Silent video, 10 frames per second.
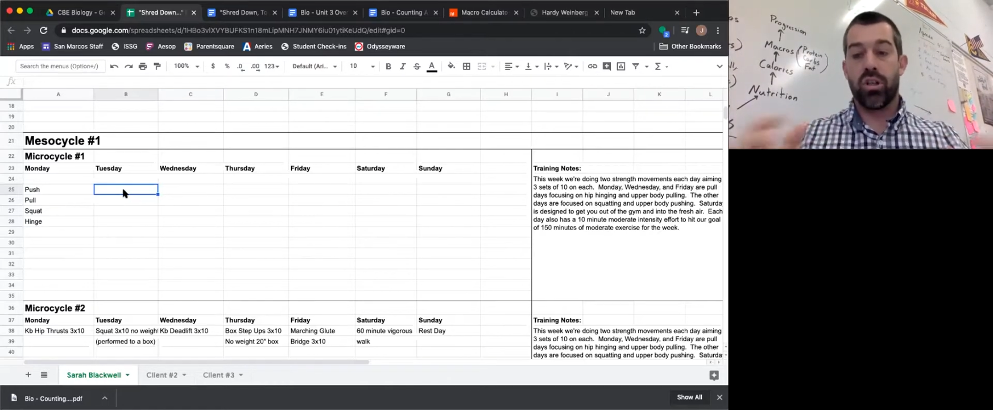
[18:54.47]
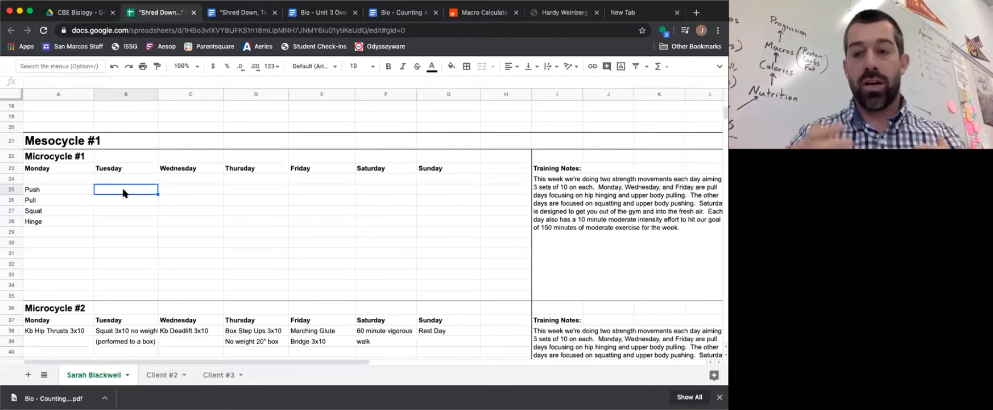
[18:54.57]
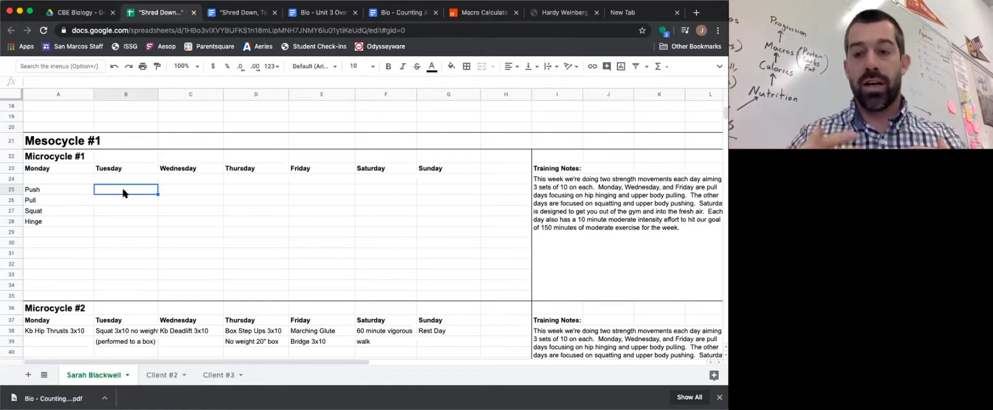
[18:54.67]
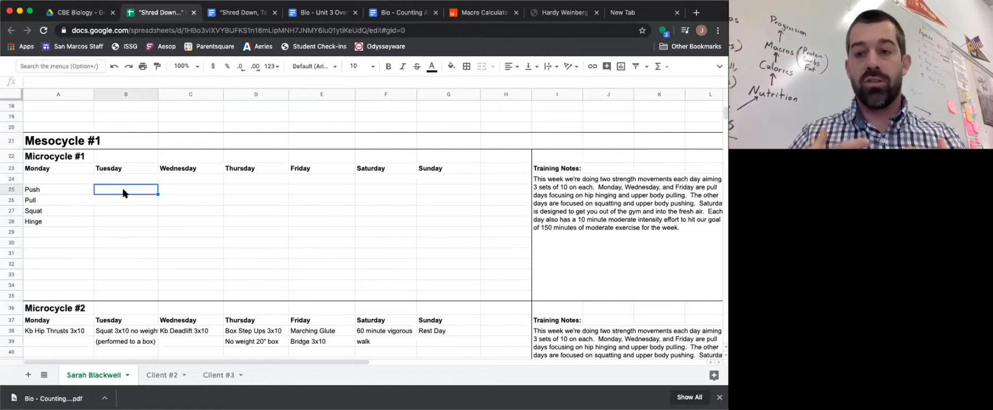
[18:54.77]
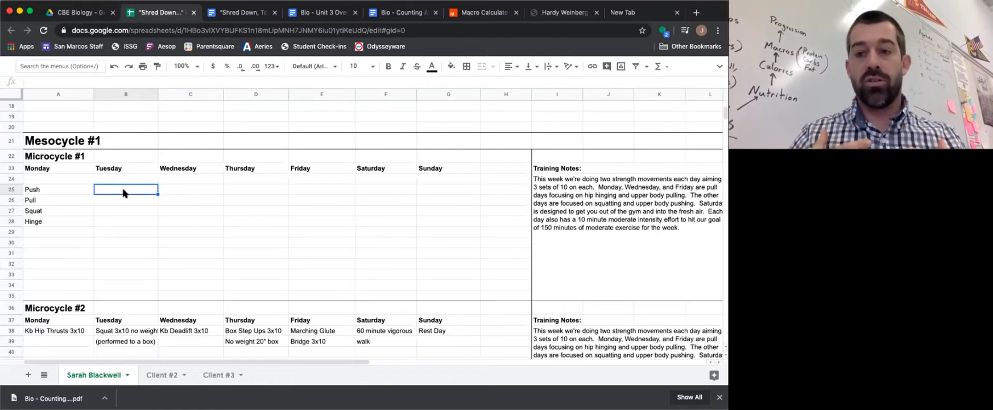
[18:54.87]
Your
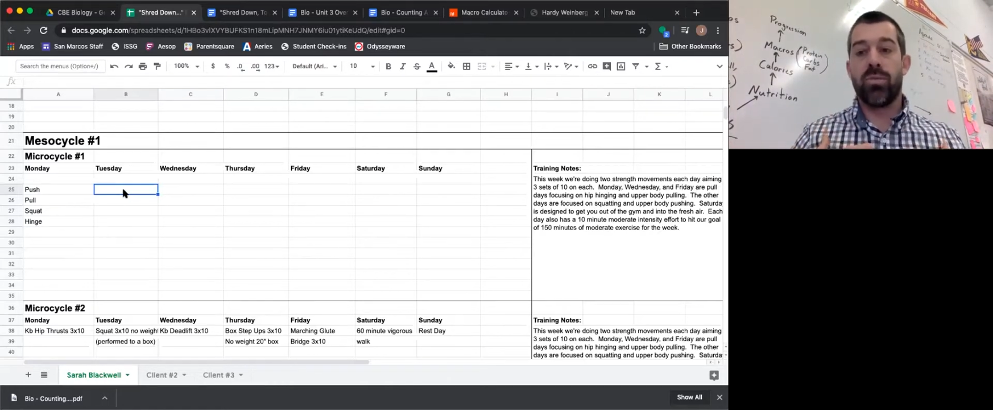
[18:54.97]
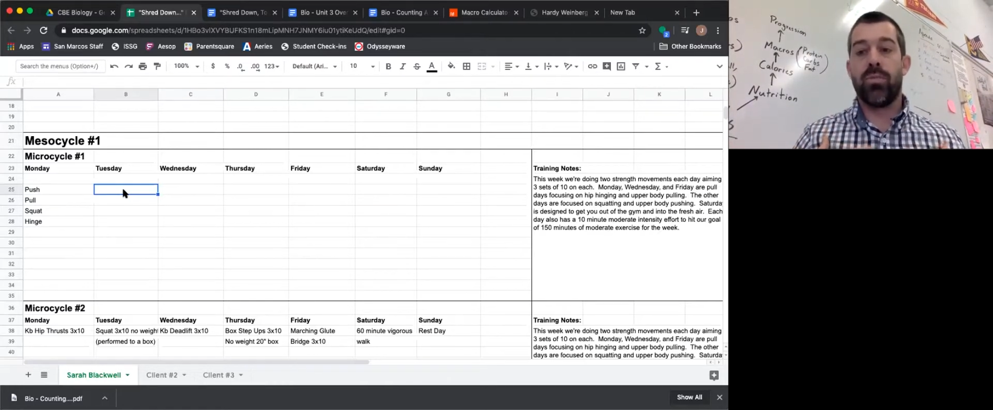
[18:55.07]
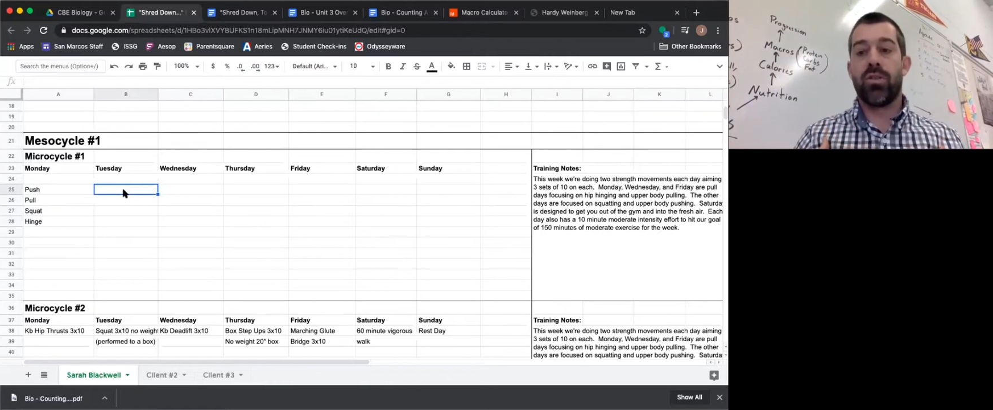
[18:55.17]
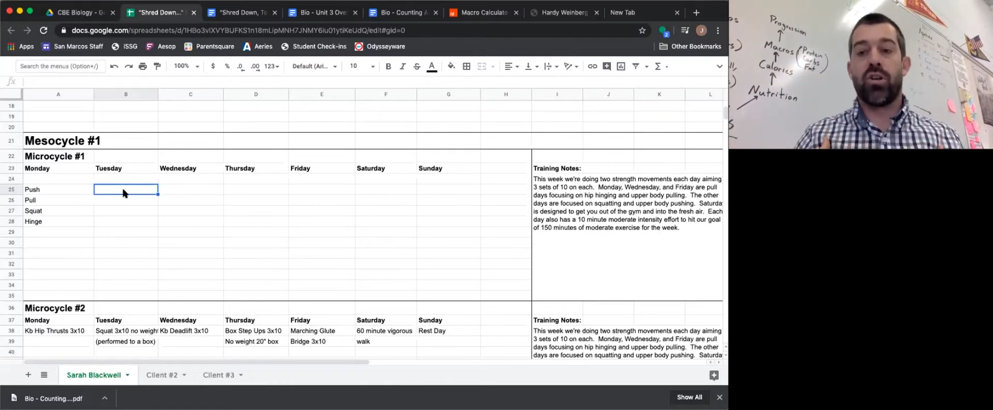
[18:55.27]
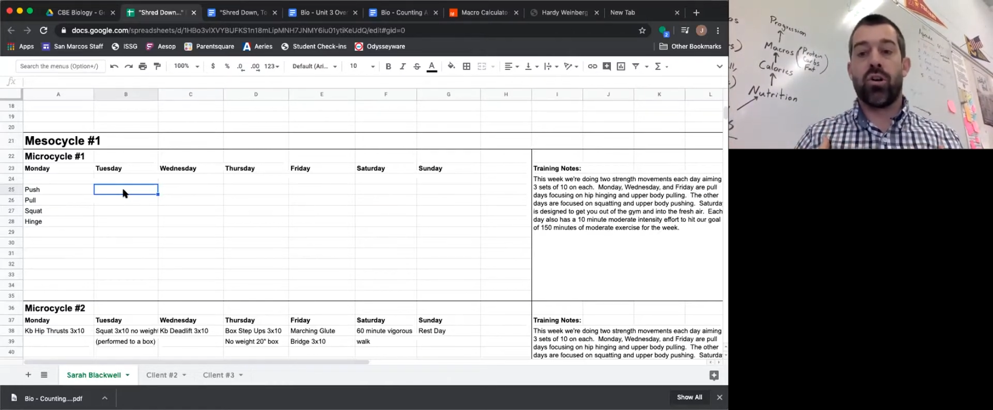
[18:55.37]
hands are
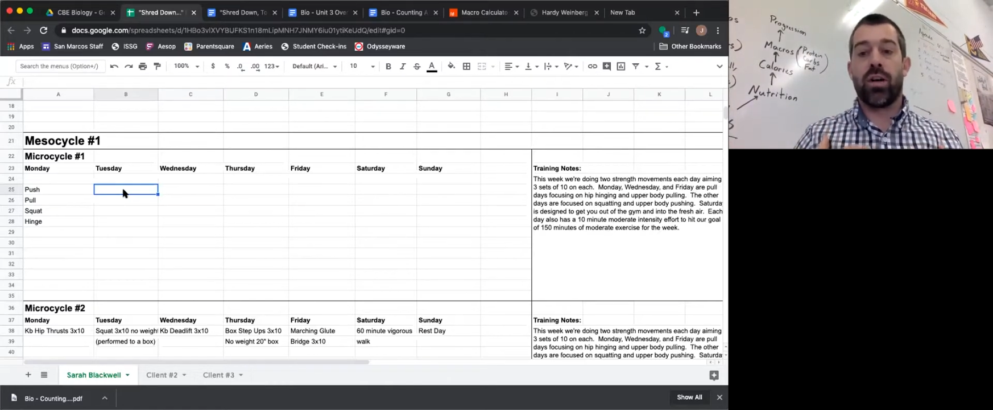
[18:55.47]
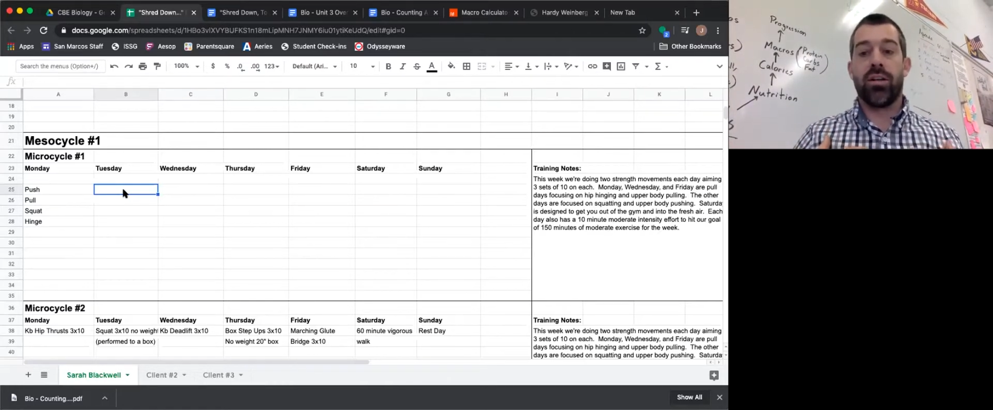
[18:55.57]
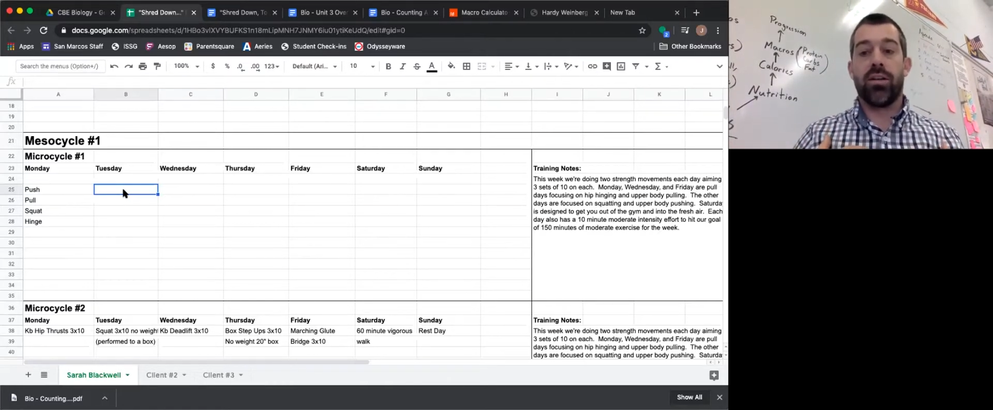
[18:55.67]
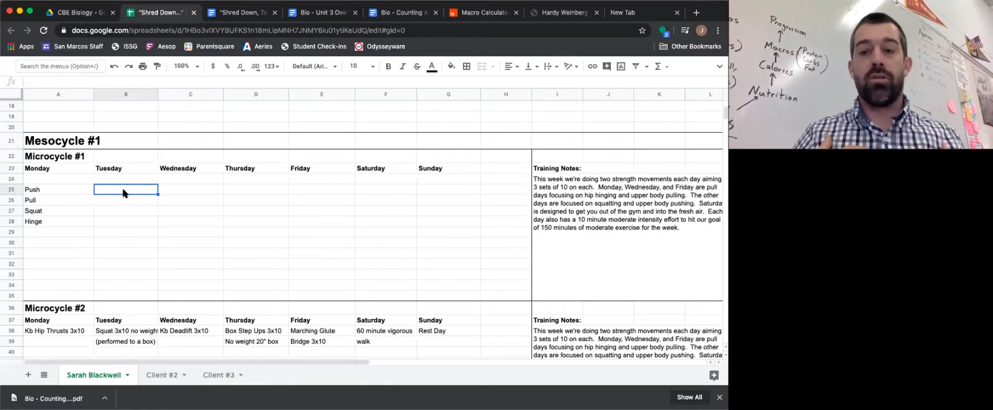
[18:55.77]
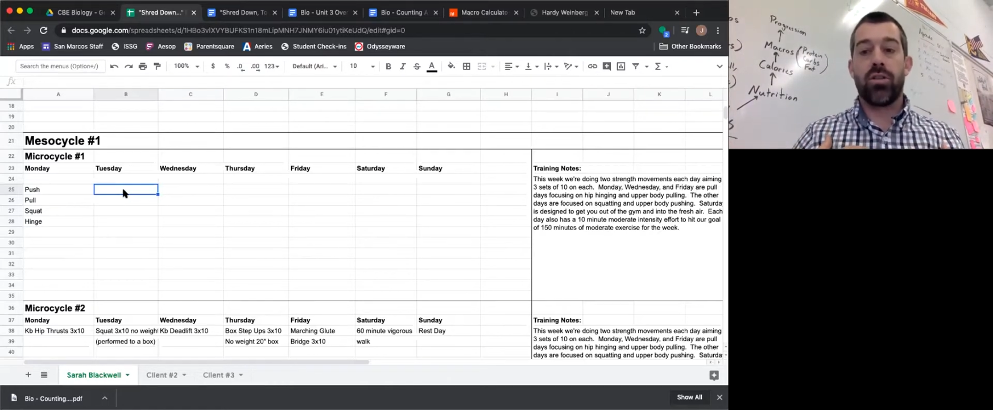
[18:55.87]
starting
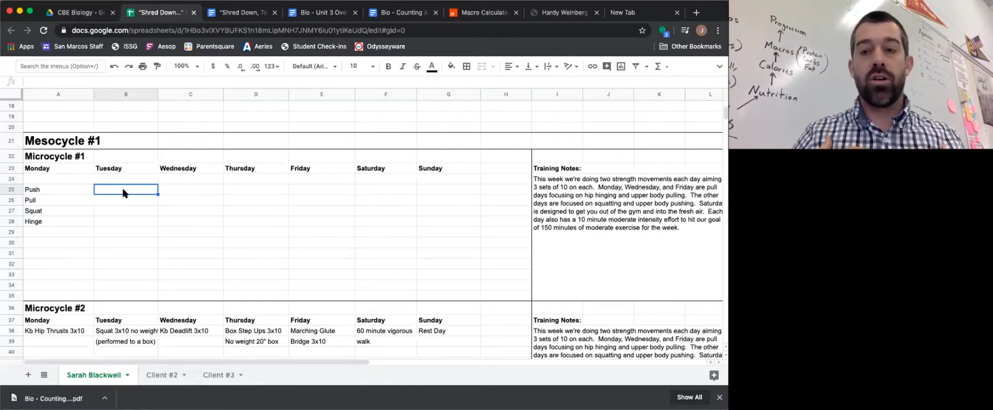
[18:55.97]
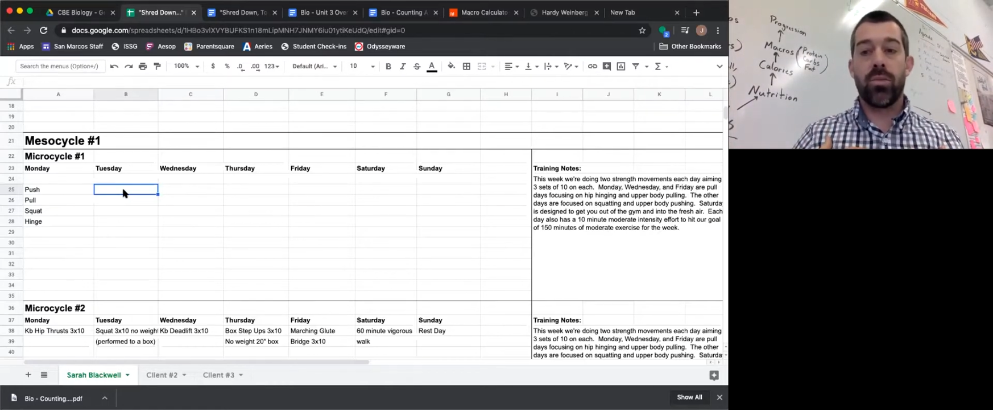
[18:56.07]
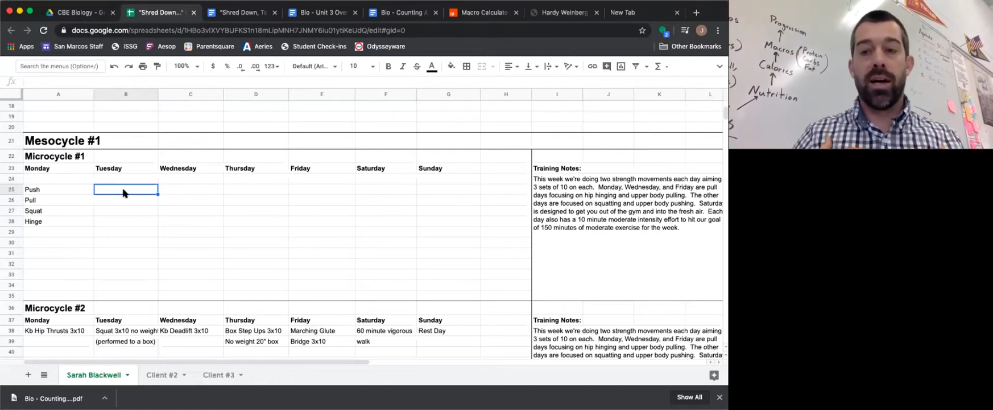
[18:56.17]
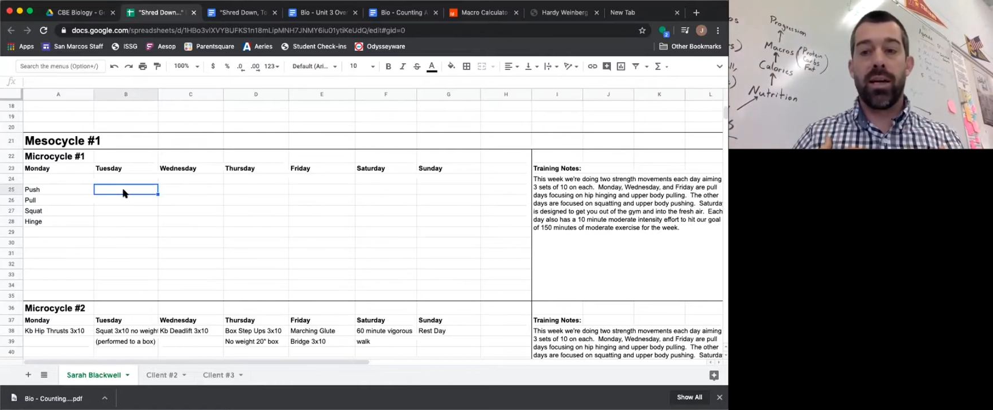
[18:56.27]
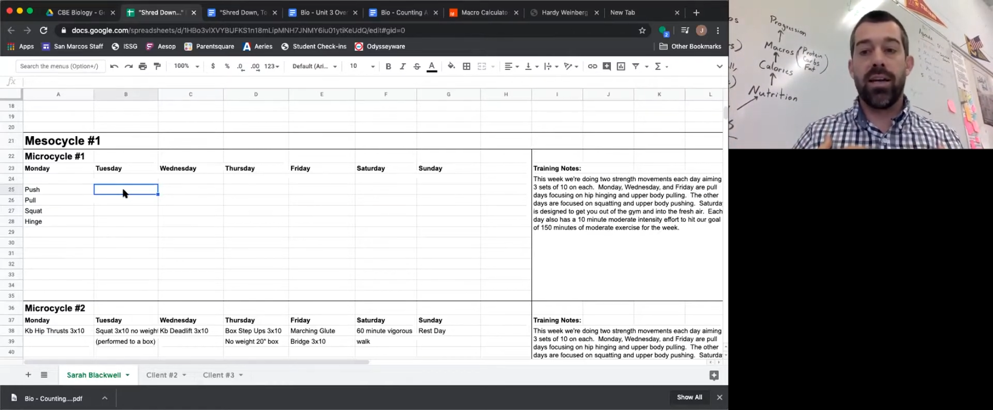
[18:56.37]
close to your
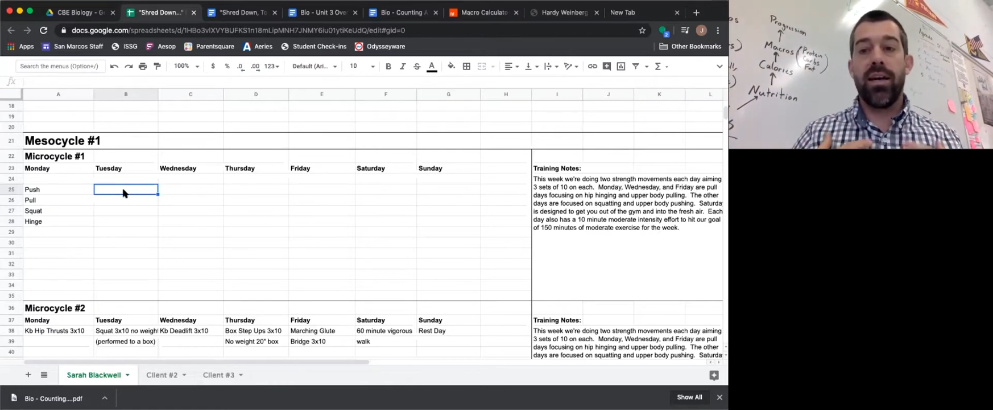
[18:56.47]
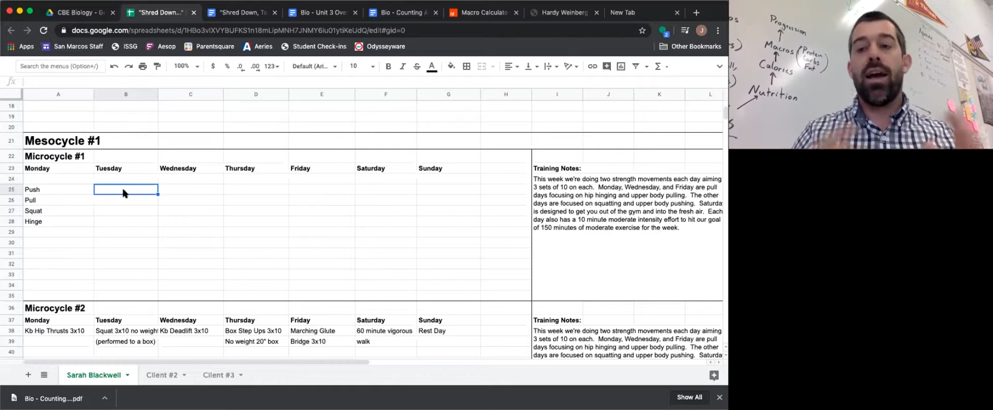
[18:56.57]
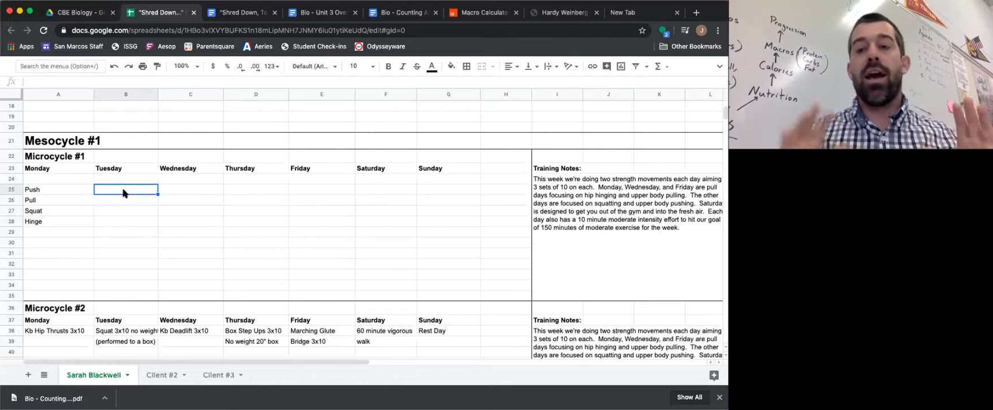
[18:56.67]
body